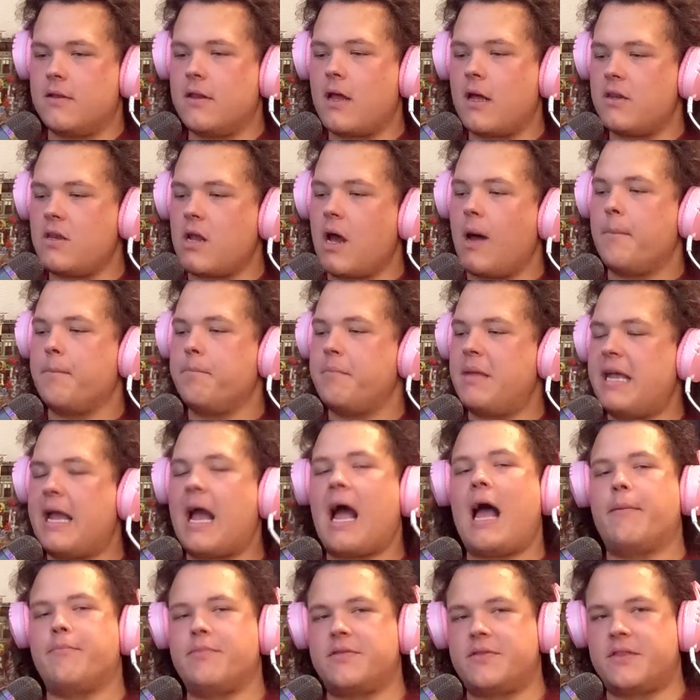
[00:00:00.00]
not me
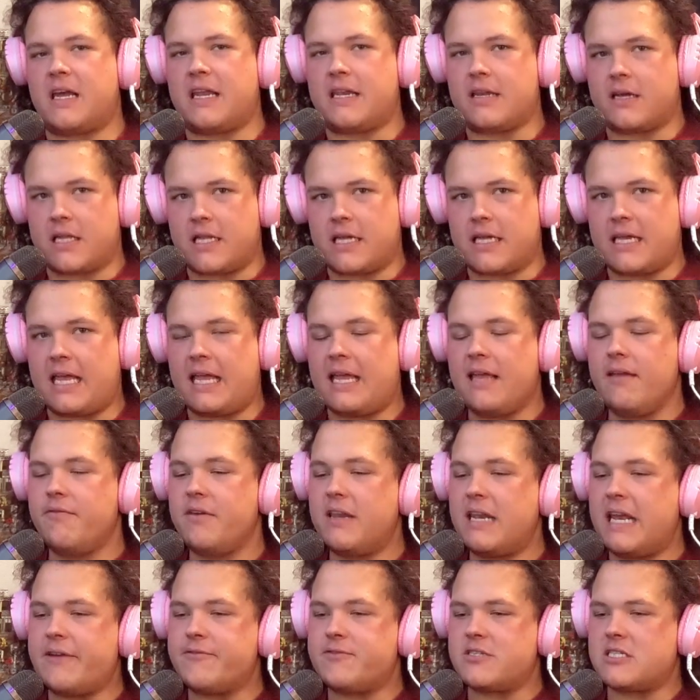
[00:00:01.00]
hypothetically,
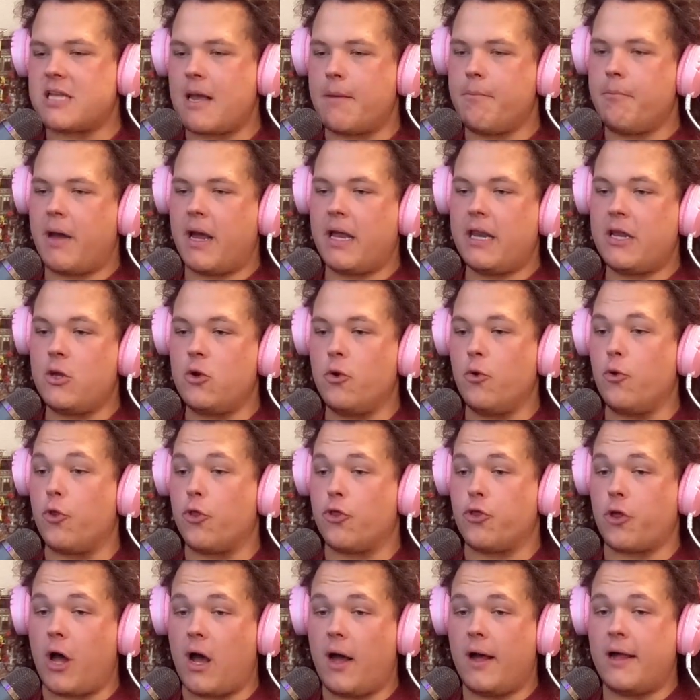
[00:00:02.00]
even if somebody who
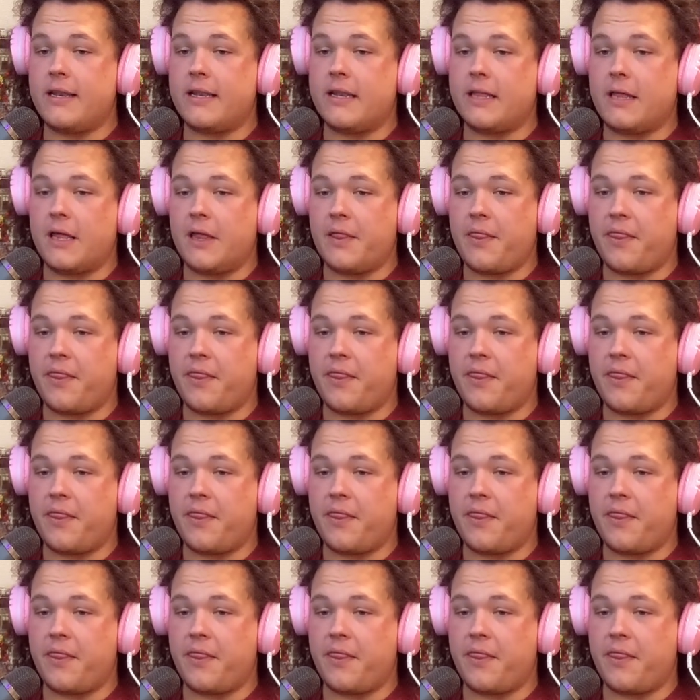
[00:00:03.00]
thought